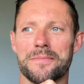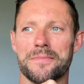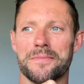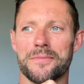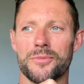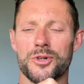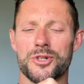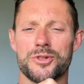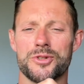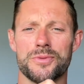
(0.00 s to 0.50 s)

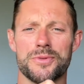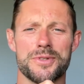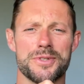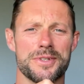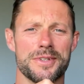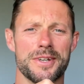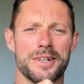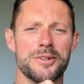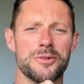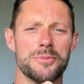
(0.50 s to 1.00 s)
which was
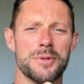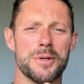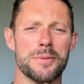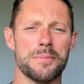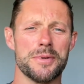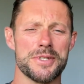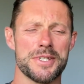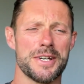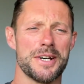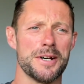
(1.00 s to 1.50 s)
a little bit
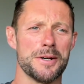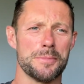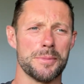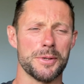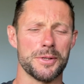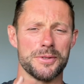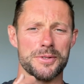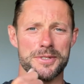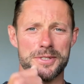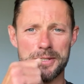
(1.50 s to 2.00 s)
bizarre
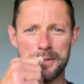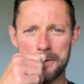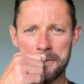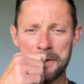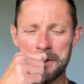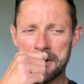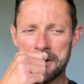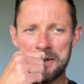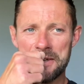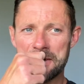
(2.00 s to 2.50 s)
because
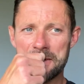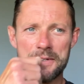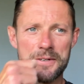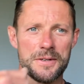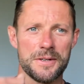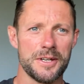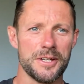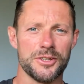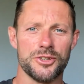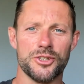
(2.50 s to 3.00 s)

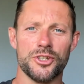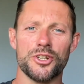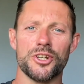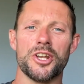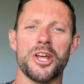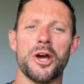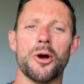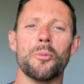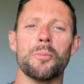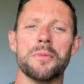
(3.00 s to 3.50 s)
it didn't
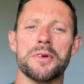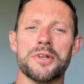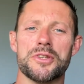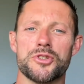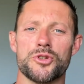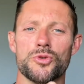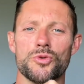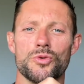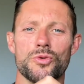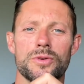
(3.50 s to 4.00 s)
help me
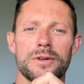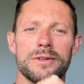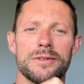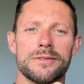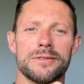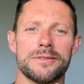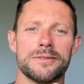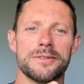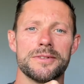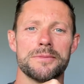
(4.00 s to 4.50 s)
to
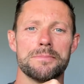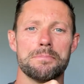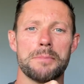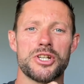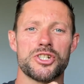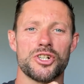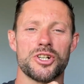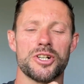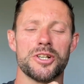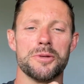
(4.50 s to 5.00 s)

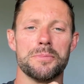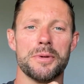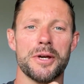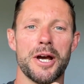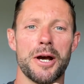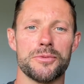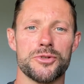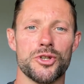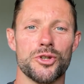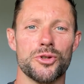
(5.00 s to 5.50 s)
magically be
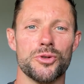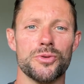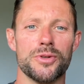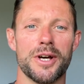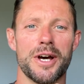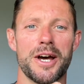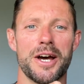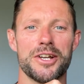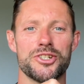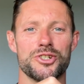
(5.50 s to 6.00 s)
able to do
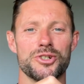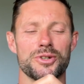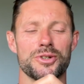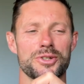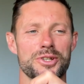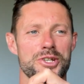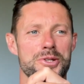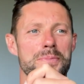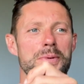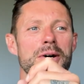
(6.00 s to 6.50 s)
Naihanchi on
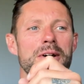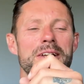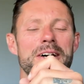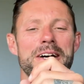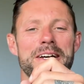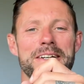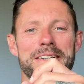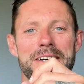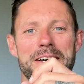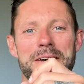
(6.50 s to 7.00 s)
the spot
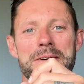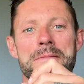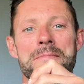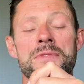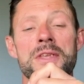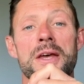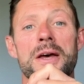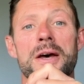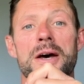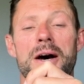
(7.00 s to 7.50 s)
like that.
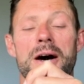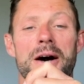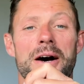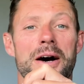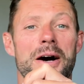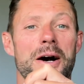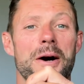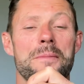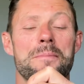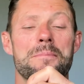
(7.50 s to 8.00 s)

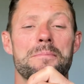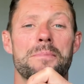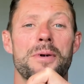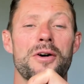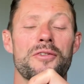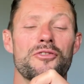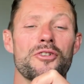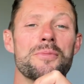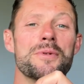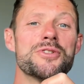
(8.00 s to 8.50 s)

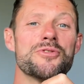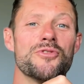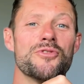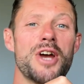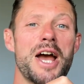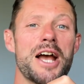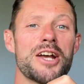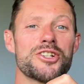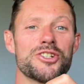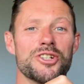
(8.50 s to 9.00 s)
But from his
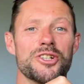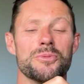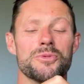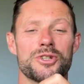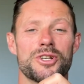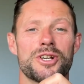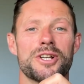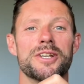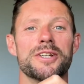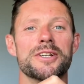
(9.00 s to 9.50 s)
reaction, it was
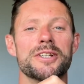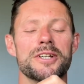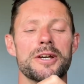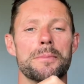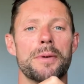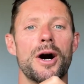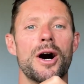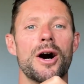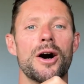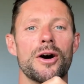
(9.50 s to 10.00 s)
clearly a
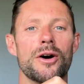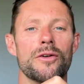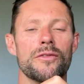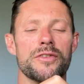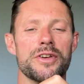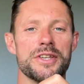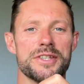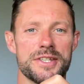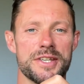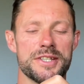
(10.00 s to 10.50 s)
part of
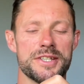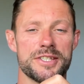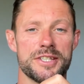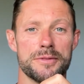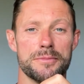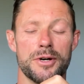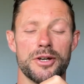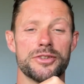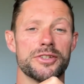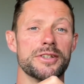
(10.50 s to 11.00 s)
his
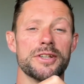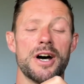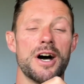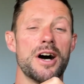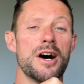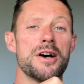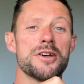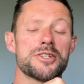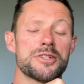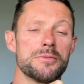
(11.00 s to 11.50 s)
system. I didn't
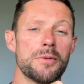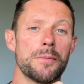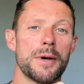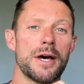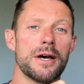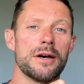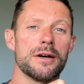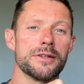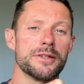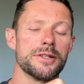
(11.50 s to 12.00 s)
ask him
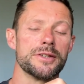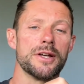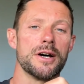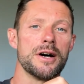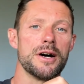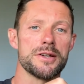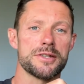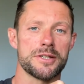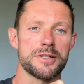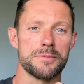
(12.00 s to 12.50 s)
about it, I didn't
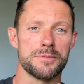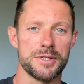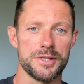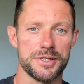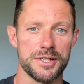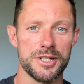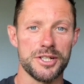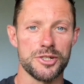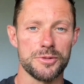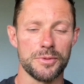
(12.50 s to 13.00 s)
ask him to
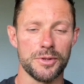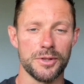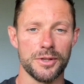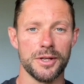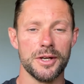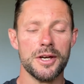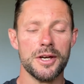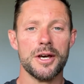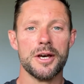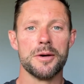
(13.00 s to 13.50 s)
teach me.
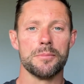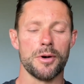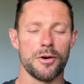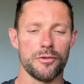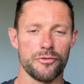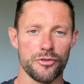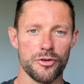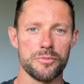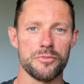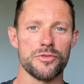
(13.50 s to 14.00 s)
But
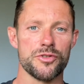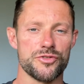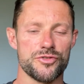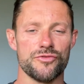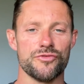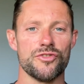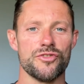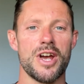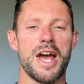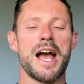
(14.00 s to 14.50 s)
from his
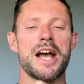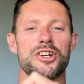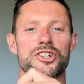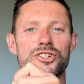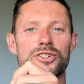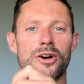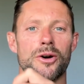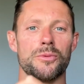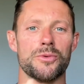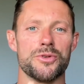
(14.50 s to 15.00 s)
reaction,
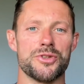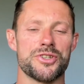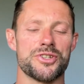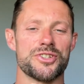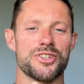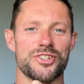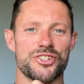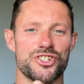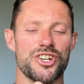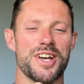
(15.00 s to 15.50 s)
I would
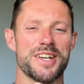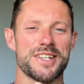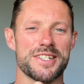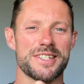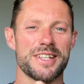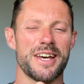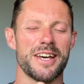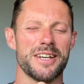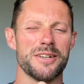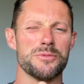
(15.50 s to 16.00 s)
suggest
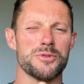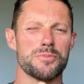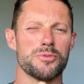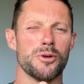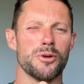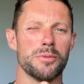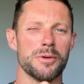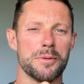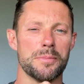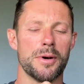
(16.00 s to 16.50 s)
that it was
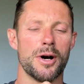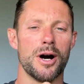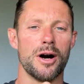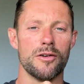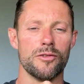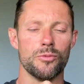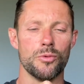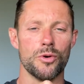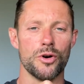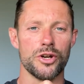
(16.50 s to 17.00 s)
probably part
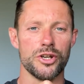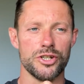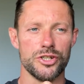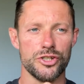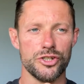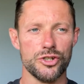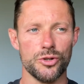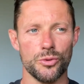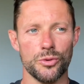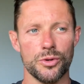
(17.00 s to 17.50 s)
of what he
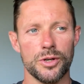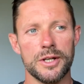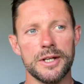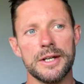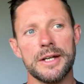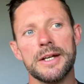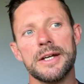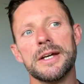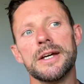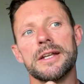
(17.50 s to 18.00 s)
knew.
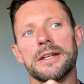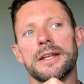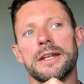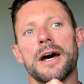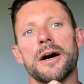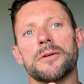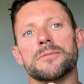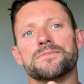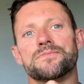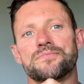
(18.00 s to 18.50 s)

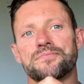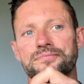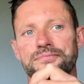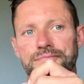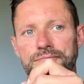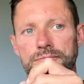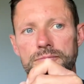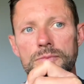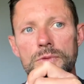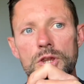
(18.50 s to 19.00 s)
Now,
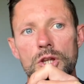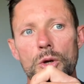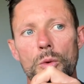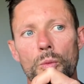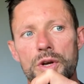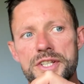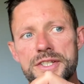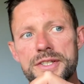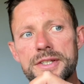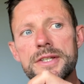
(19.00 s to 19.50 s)

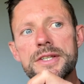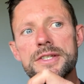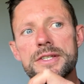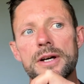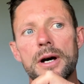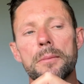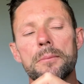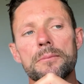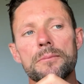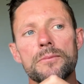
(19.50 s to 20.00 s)
we see
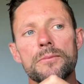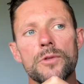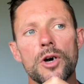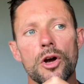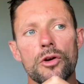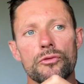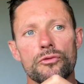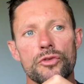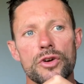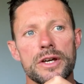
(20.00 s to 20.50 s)
some
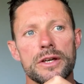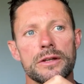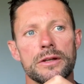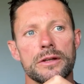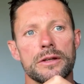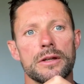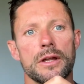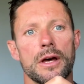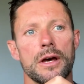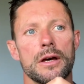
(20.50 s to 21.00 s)

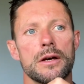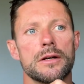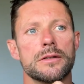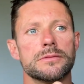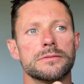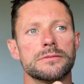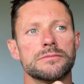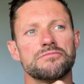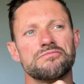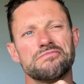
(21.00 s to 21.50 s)

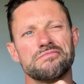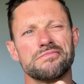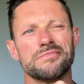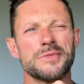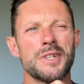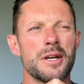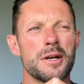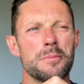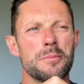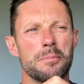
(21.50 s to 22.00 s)

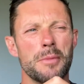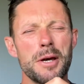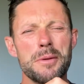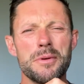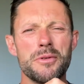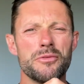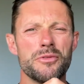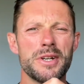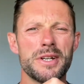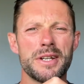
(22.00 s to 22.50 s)
maybe
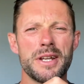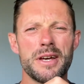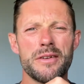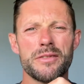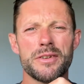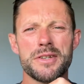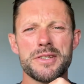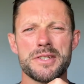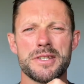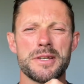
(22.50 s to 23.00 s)
written
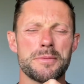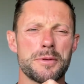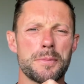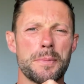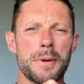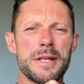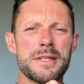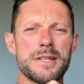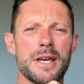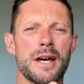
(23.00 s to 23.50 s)
evidence. It
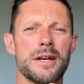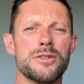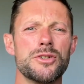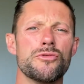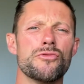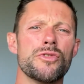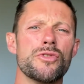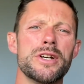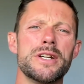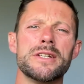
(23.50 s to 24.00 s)
depends how you
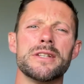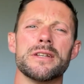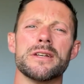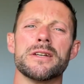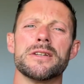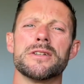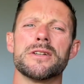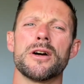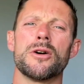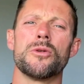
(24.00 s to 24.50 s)
read
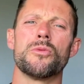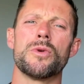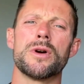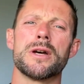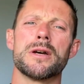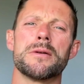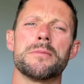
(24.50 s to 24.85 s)
it. Where